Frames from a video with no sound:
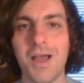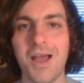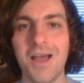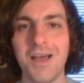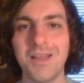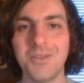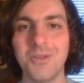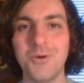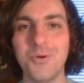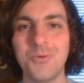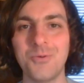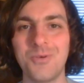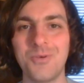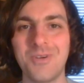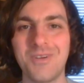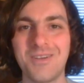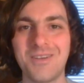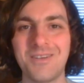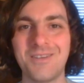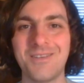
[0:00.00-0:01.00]
Hello,
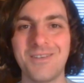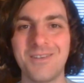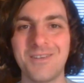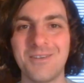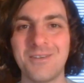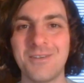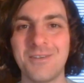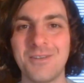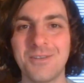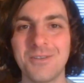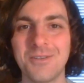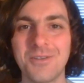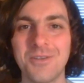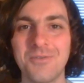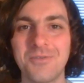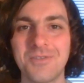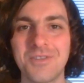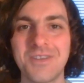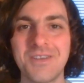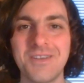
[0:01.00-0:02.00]

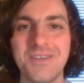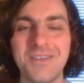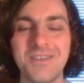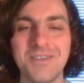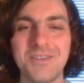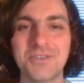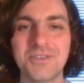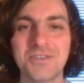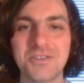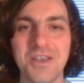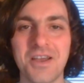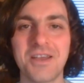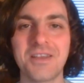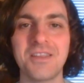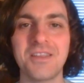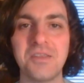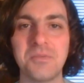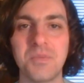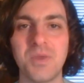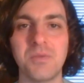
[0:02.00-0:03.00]
lovely
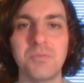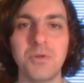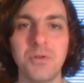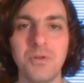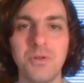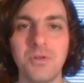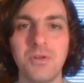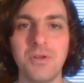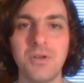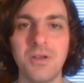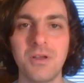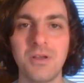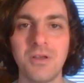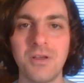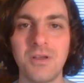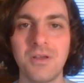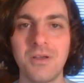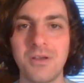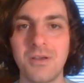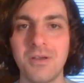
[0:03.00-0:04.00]
shiny people
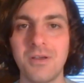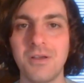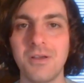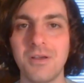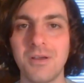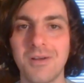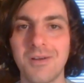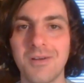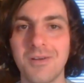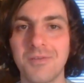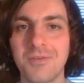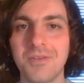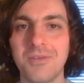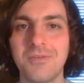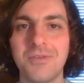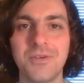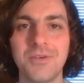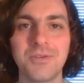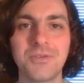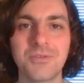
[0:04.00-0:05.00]
of the
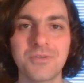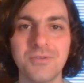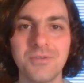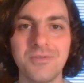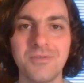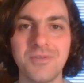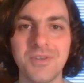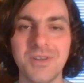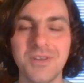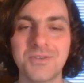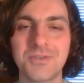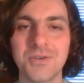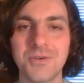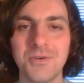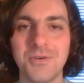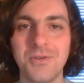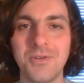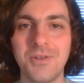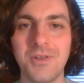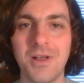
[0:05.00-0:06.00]
Virtual Village
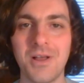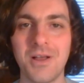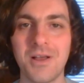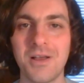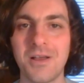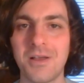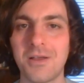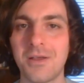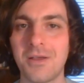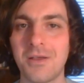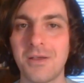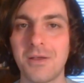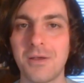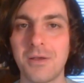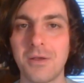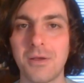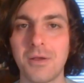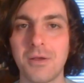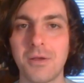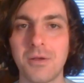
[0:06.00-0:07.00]
Hall.
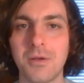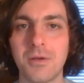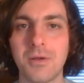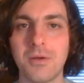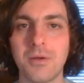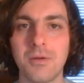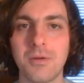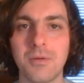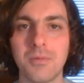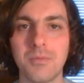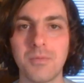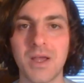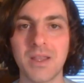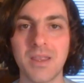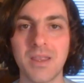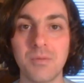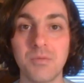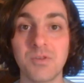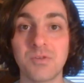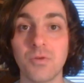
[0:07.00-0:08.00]
My
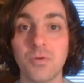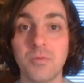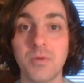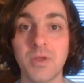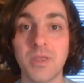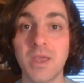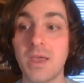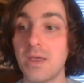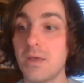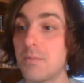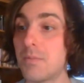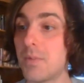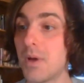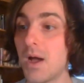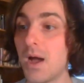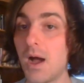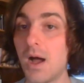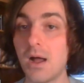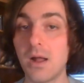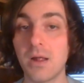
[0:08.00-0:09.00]
name is Rowan McCabe
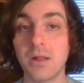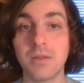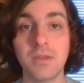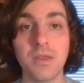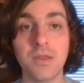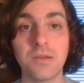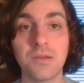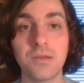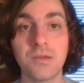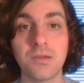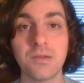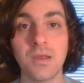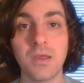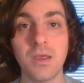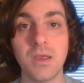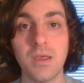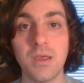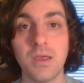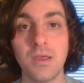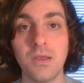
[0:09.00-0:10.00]
and this
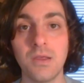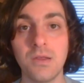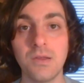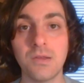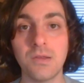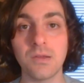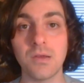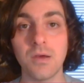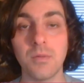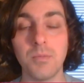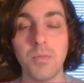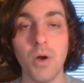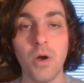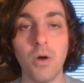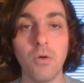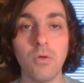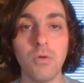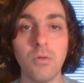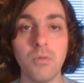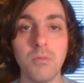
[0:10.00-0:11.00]
is a
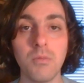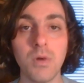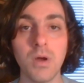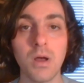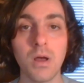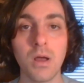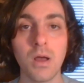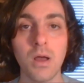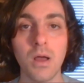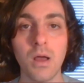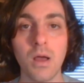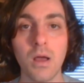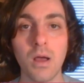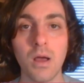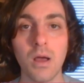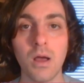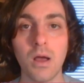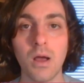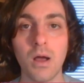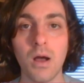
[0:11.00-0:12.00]
poem
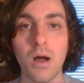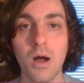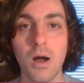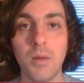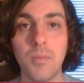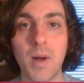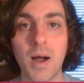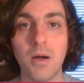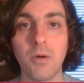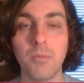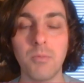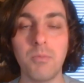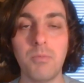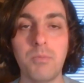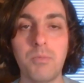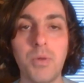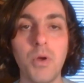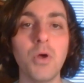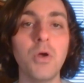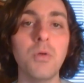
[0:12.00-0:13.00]
about
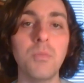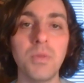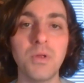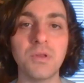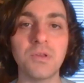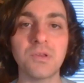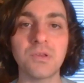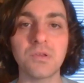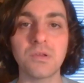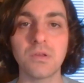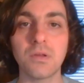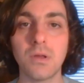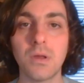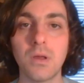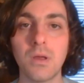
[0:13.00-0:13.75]
purpose.